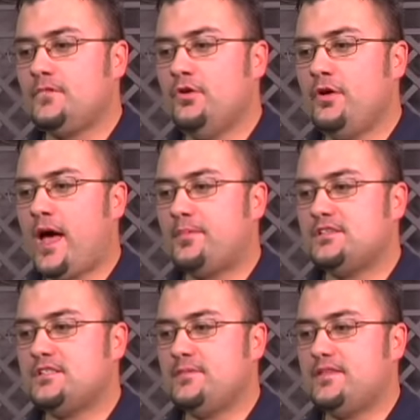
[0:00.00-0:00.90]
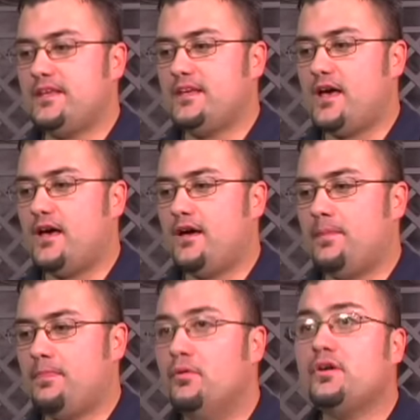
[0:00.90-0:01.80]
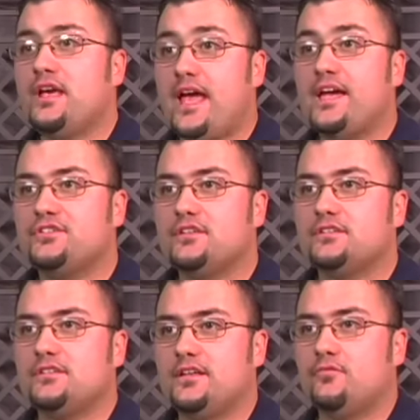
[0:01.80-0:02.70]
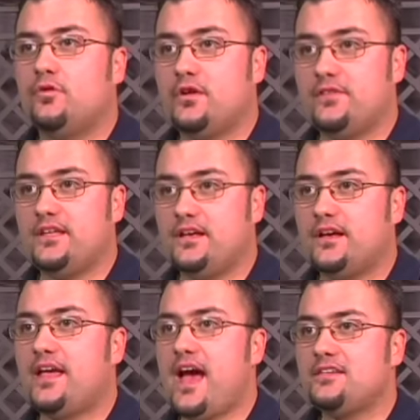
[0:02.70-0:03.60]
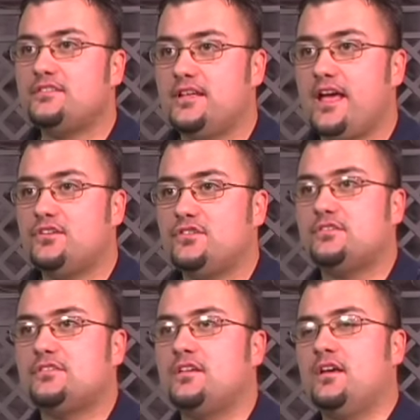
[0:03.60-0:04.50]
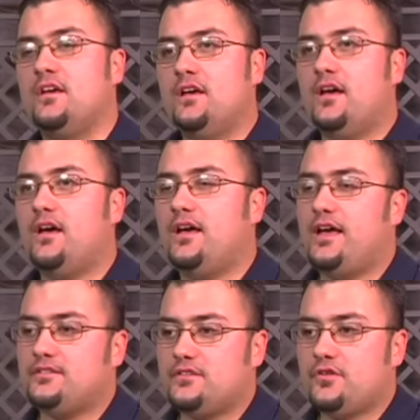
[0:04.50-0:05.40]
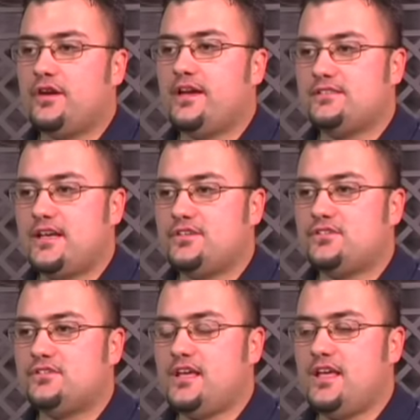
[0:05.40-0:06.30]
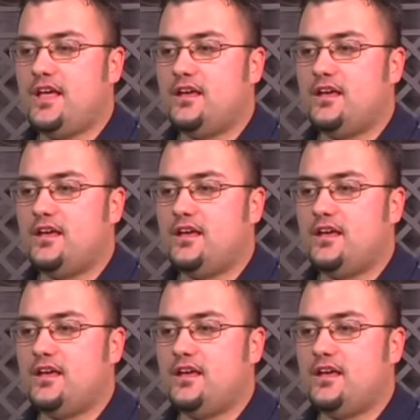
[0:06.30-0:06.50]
who happens to be the uh, booking agent and the, one of the uh, casting agents uh, at the craze agency,